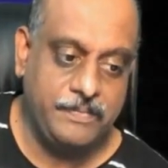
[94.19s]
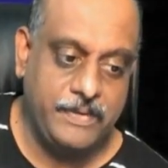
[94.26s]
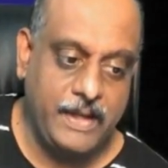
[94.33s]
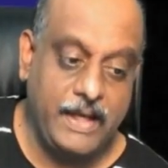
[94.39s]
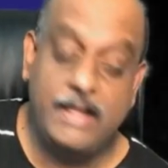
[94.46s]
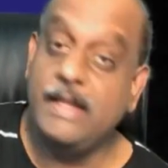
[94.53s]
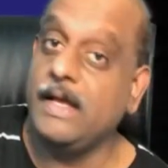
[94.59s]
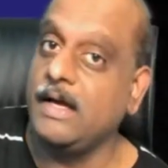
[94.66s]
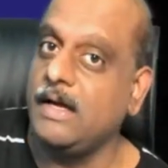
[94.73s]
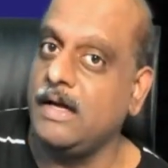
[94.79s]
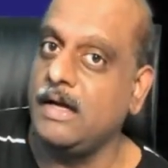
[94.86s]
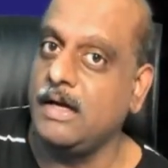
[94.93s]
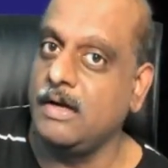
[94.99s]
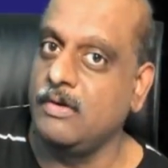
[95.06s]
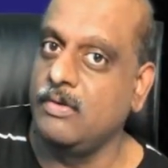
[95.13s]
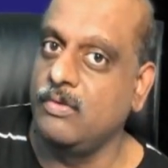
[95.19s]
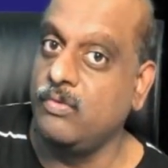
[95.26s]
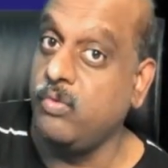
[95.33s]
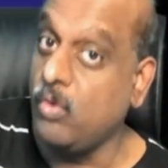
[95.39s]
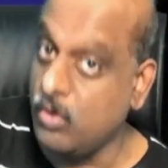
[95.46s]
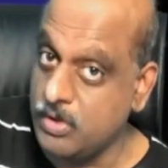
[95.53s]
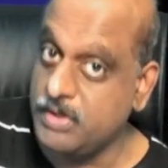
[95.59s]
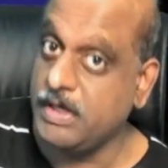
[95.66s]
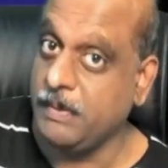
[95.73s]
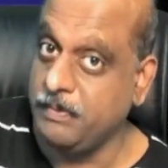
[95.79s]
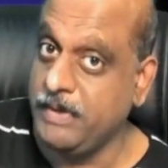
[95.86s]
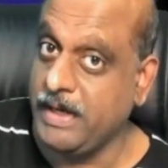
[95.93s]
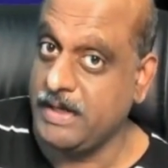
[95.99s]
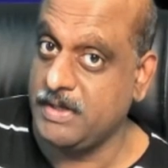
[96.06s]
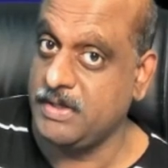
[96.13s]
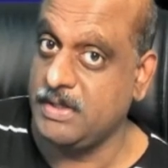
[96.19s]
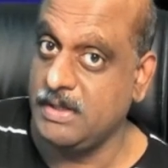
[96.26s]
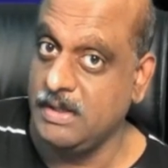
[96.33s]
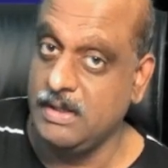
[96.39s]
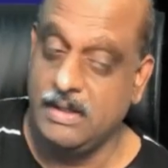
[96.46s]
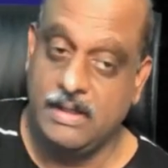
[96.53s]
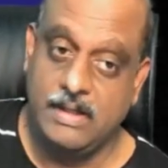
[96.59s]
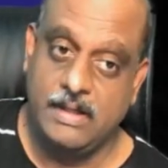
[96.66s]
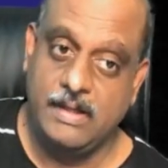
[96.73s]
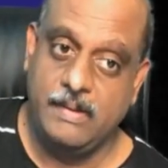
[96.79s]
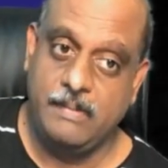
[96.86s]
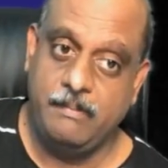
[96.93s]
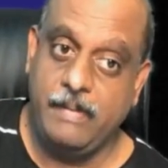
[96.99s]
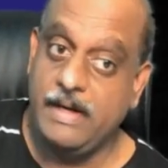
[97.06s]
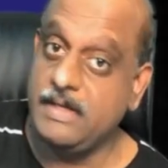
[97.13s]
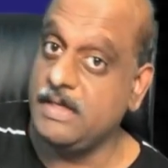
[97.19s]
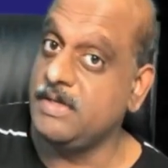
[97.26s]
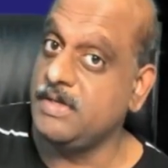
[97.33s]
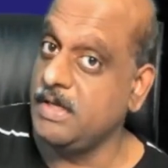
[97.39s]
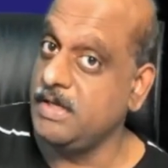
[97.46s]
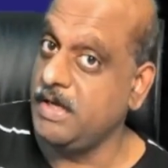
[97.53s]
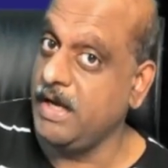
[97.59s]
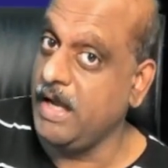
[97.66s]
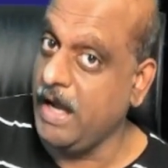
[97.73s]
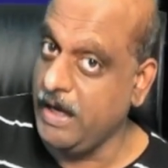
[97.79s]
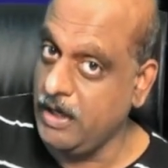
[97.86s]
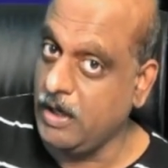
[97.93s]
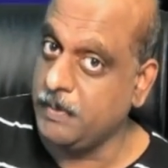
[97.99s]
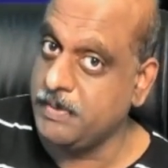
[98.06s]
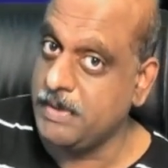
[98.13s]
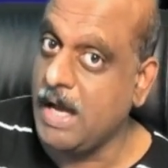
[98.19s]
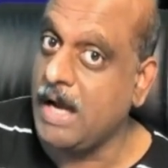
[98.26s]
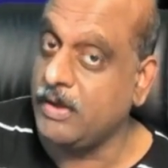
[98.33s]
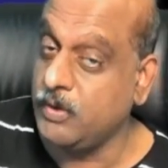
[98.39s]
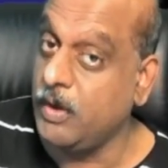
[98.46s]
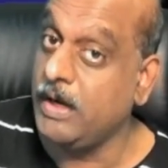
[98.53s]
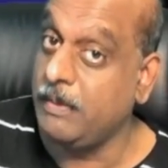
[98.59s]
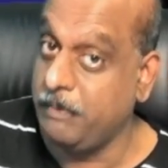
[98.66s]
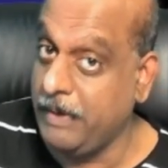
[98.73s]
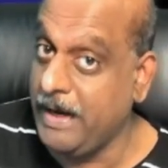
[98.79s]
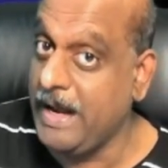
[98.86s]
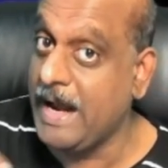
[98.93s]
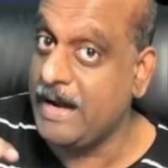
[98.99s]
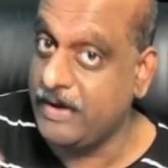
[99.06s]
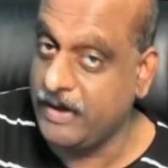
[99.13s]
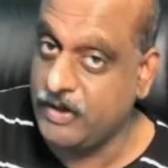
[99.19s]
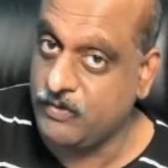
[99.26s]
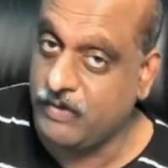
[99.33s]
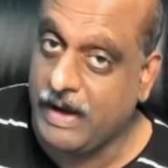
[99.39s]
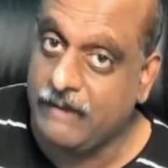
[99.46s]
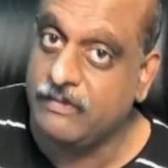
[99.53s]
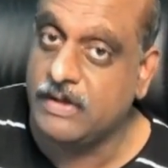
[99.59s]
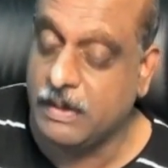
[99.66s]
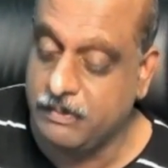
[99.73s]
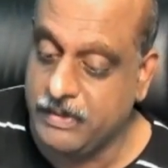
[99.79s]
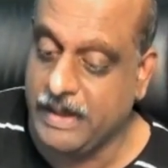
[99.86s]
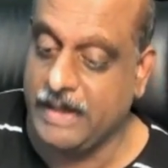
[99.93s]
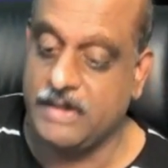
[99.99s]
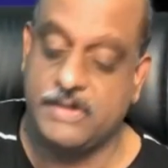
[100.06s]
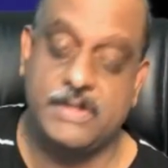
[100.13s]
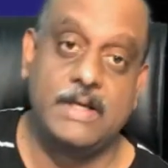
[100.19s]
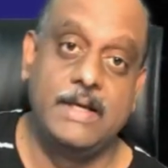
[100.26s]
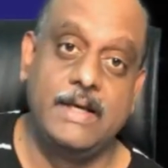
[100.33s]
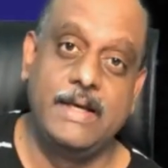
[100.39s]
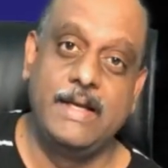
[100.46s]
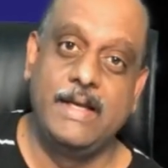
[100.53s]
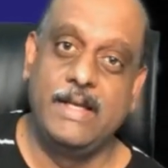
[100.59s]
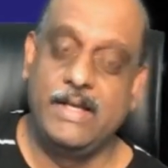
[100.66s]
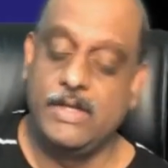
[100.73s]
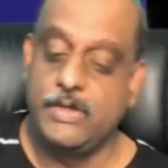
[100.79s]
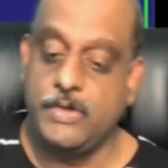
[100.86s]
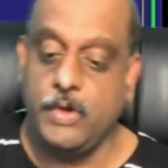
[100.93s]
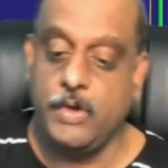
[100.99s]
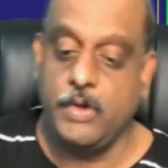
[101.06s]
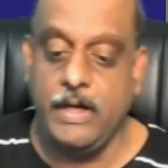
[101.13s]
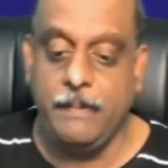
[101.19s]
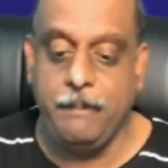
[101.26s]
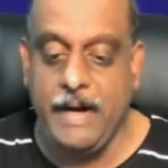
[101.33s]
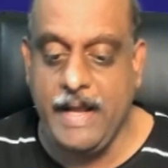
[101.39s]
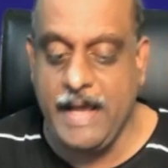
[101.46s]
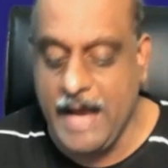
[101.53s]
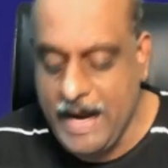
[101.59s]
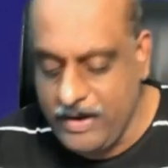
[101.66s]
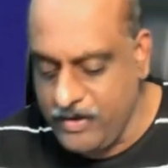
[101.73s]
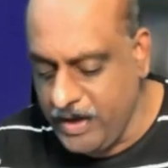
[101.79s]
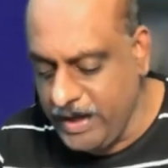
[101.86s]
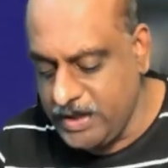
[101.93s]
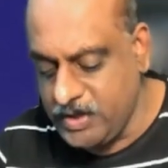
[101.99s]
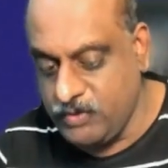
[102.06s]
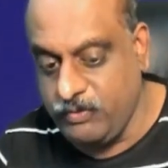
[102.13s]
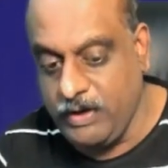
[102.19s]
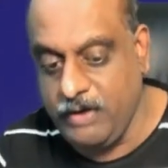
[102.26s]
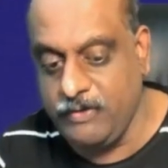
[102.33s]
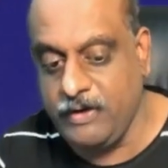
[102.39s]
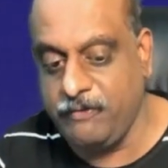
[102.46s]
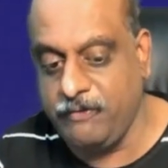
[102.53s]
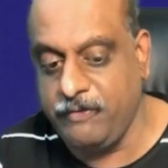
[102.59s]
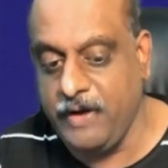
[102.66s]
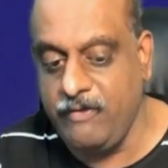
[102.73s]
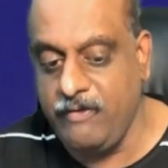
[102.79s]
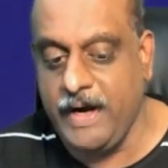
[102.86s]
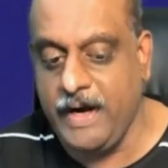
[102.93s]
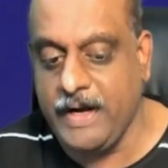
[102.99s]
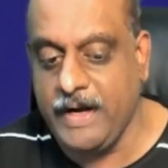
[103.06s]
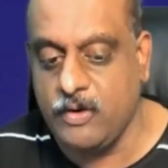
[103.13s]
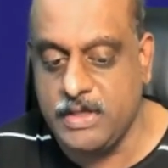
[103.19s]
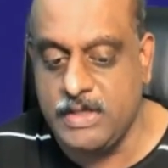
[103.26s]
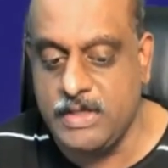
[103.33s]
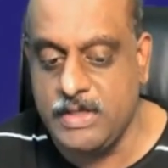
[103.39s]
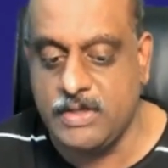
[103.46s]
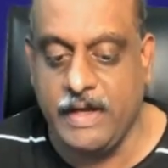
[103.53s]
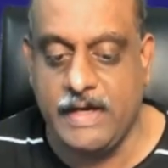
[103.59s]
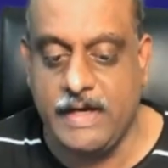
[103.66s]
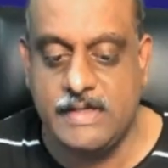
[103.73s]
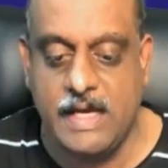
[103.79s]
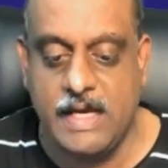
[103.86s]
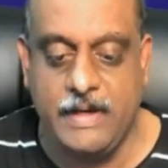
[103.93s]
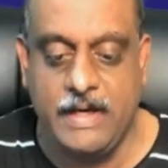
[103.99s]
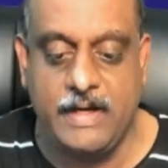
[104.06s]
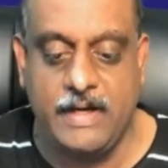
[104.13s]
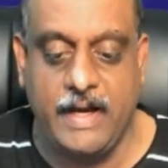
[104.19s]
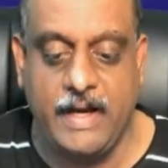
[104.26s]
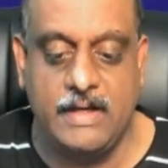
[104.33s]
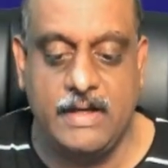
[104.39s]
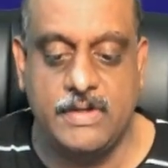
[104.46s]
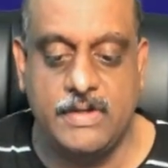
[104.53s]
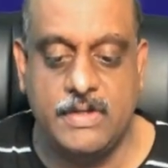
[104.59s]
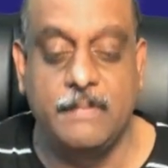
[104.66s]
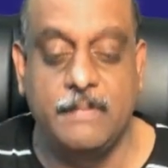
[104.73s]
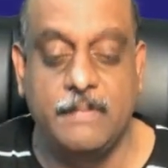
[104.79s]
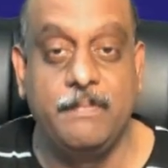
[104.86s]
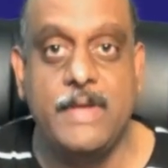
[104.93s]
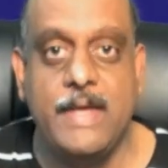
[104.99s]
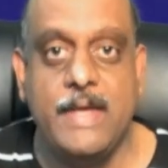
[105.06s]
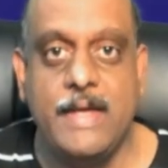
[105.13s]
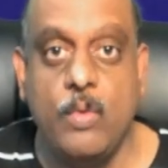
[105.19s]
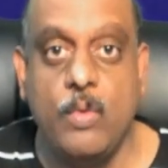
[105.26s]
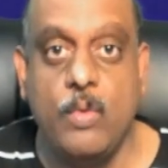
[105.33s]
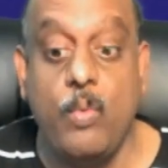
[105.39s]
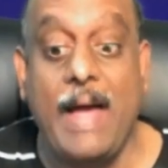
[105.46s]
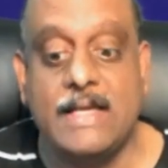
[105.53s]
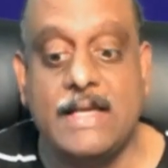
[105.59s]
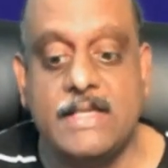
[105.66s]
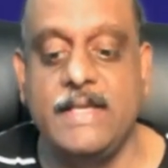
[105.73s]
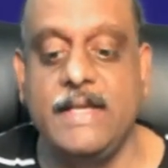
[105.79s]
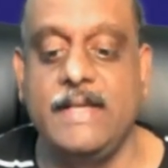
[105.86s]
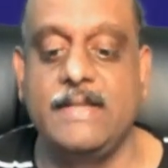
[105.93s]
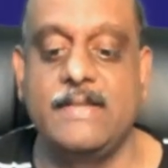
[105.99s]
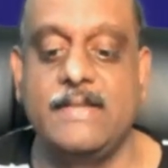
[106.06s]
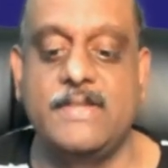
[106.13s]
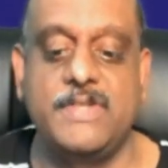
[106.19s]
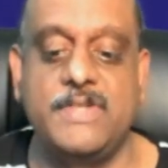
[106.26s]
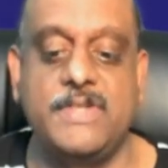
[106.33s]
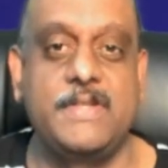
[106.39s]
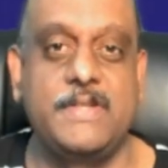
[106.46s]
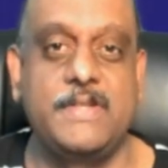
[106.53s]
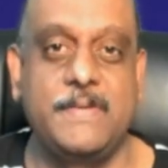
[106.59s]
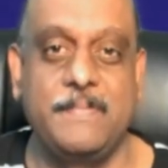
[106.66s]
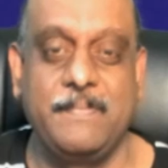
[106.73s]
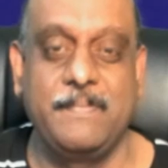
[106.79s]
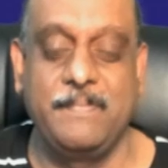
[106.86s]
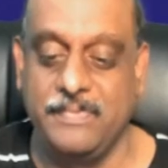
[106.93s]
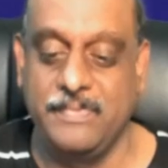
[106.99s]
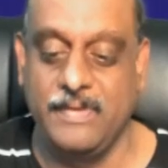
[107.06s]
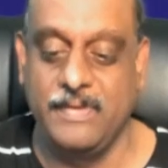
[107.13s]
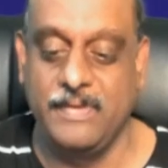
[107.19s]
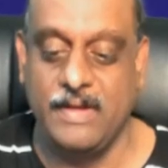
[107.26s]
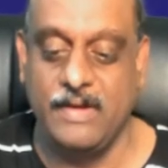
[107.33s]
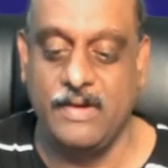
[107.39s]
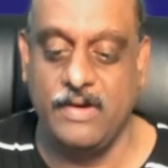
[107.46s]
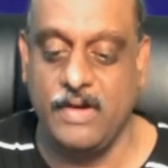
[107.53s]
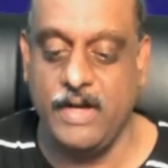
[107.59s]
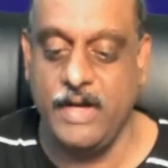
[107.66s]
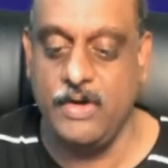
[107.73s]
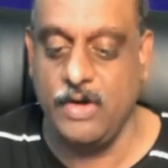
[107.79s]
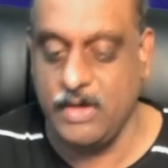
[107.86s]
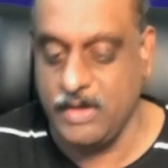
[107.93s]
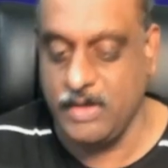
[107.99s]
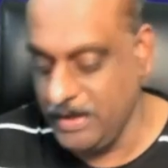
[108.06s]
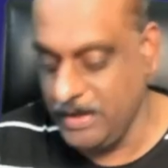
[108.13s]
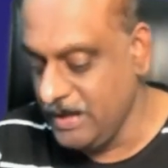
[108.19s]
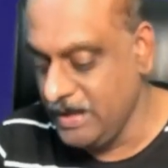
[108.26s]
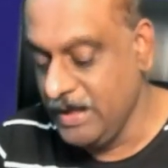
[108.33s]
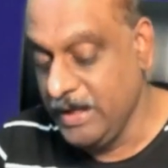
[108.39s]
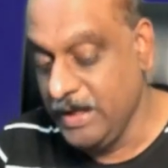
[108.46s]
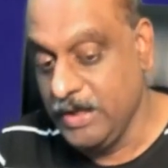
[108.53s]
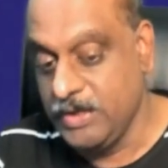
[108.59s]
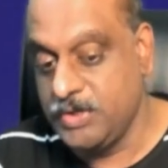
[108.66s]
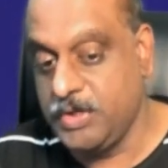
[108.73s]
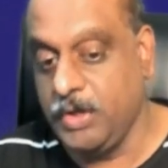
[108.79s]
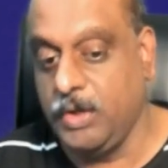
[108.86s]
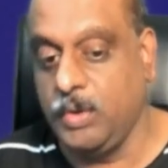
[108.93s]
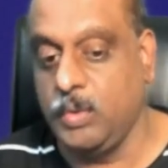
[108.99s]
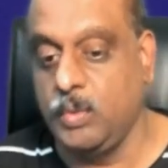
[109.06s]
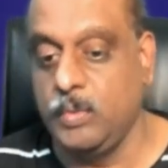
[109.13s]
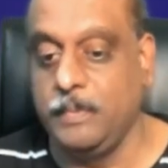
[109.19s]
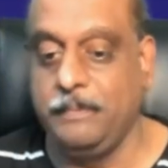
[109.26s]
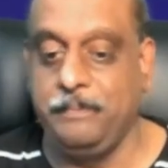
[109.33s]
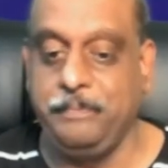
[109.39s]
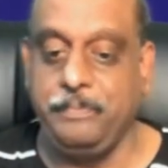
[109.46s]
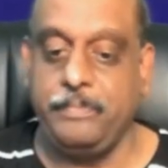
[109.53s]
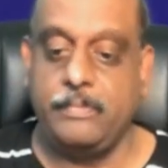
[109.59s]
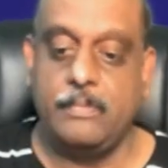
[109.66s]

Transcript: in the 4 subjects: medicine, surgery, gynocs, ortho and pediatrics, 5 subjects. So in pediatrics, one of the favorite questions of the examiner is vaccines, right, doc? So